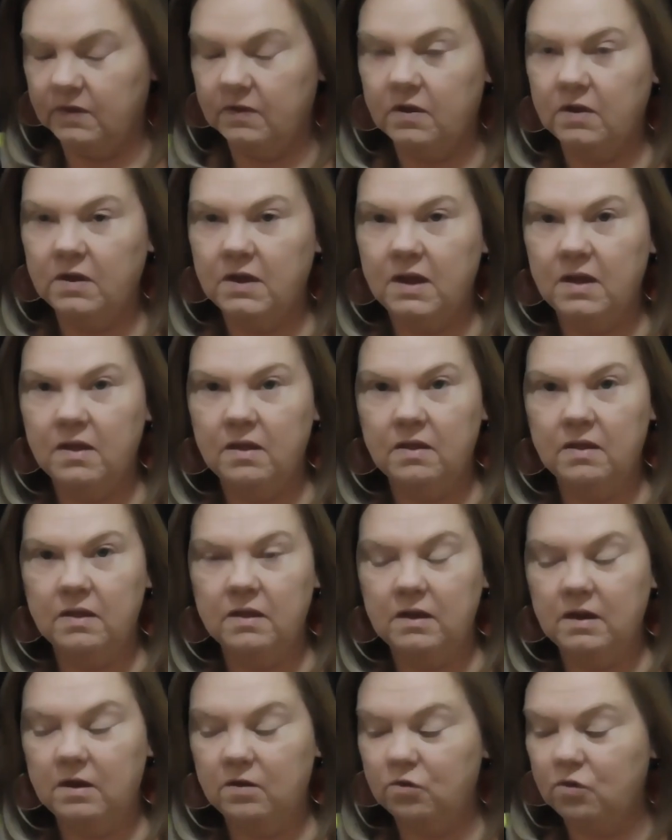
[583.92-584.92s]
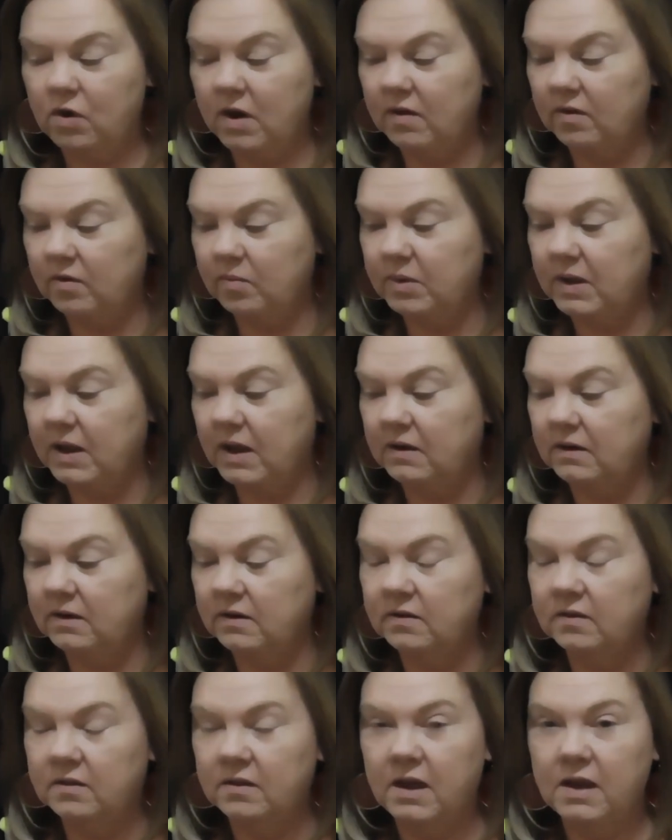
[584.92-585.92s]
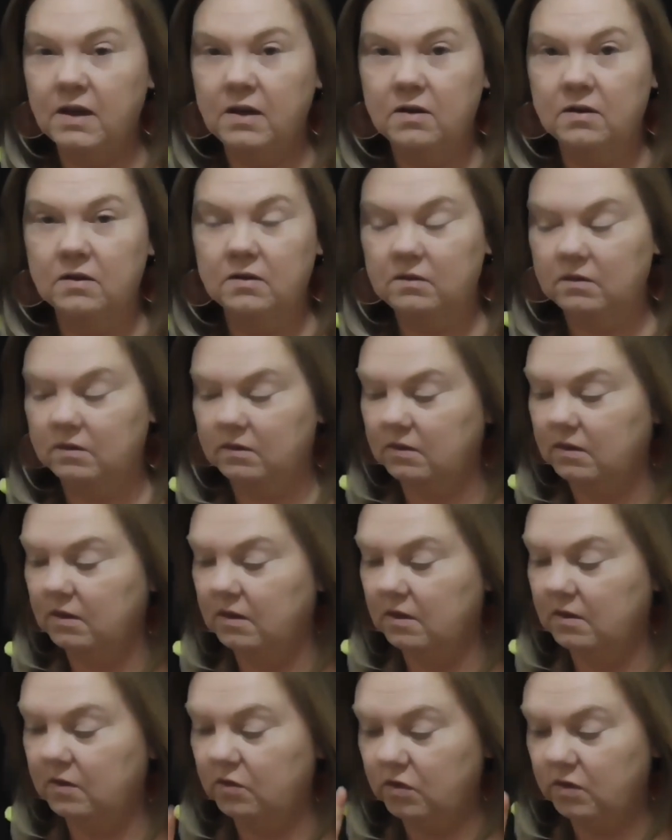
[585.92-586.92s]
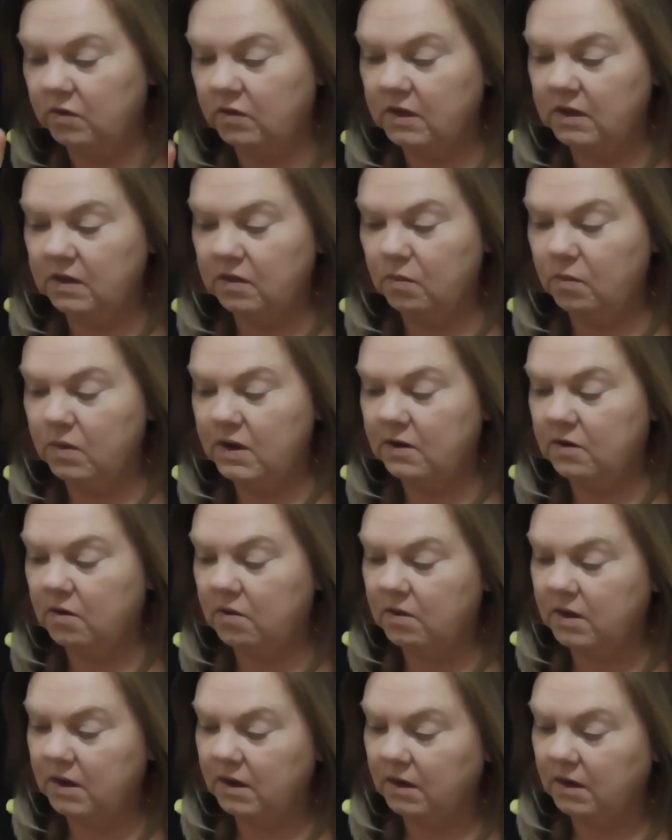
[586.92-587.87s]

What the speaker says: So yeah, the transplant has taken, it's just in the one